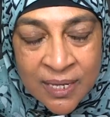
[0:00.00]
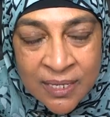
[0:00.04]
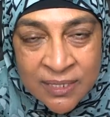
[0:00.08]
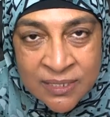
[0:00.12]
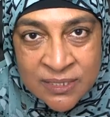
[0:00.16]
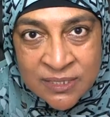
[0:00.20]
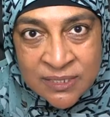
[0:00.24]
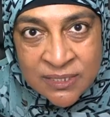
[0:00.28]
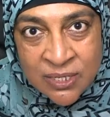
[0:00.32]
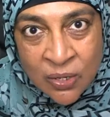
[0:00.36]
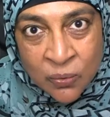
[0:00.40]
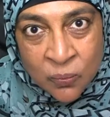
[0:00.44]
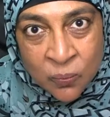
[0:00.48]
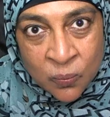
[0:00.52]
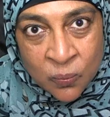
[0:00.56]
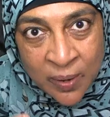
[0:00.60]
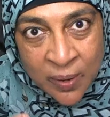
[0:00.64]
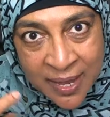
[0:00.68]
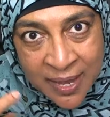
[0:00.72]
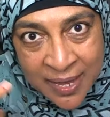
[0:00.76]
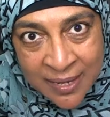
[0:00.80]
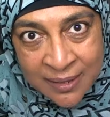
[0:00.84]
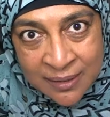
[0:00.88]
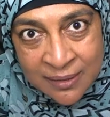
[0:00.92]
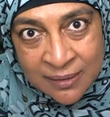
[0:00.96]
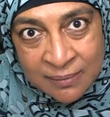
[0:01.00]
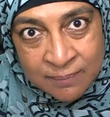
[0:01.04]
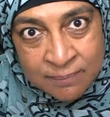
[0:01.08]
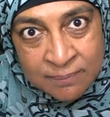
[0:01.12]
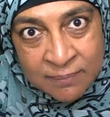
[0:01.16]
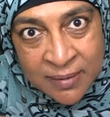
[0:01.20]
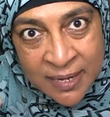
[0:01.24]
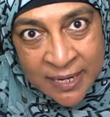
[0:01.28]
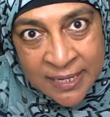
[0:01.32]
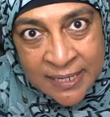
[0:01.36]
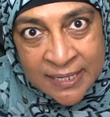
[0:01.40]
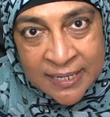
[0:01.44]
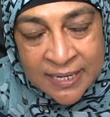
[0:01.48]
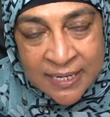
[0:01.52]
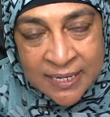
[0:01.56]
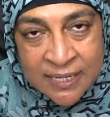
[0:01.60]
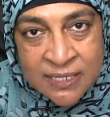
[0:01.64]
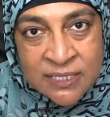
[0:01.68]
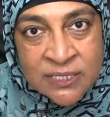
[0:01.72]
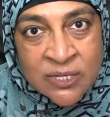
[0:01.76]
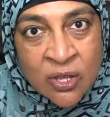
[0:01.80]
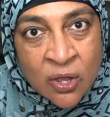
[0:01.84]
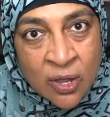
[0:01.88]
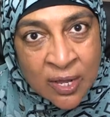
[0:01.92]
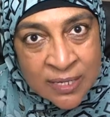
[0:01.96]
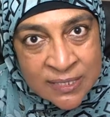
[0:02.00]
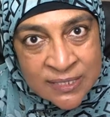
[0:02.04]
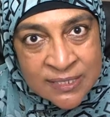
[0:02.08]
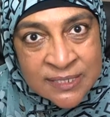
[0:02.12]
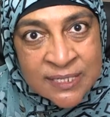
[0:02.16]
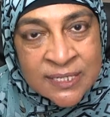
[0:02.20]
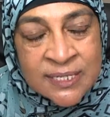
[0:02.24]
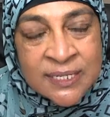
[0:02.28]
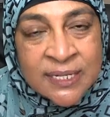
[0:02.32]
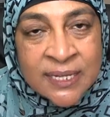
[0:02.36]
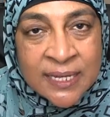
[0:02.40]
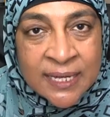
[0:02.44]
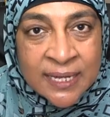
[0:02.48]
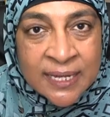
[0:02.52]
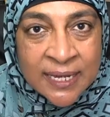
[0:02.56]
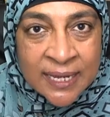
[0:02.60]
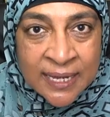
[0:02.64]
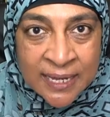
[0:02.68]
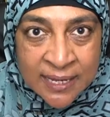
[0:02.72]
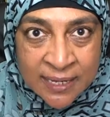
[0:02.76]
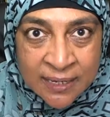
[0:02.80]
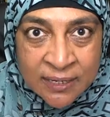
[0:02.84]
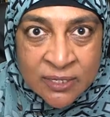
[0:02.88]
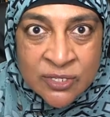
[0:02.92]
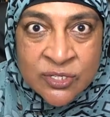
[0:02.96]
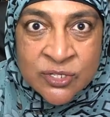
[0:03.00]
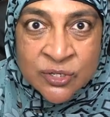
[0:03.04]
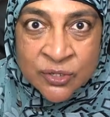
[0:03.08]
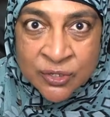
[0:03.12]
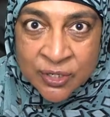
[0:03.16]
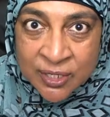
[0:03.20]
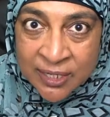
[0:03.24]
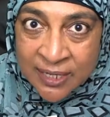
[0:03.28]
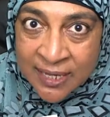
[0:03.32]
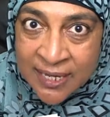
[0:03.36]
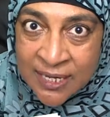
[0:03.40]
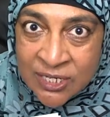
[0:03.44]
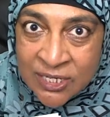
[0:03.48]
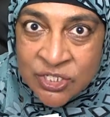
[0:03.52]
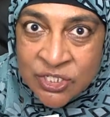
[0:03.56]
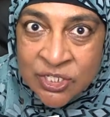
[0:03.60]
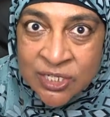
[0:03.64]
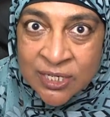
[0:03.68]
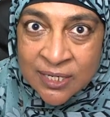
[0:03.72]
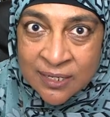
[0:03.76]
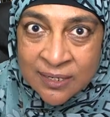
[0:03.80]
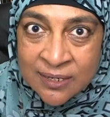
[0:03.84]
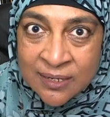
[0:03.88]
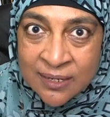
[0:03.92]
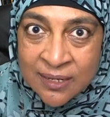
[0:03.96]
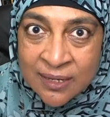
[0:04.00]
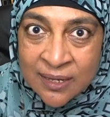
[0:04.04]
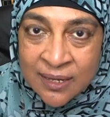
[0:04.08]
So when money is constantly in circulation,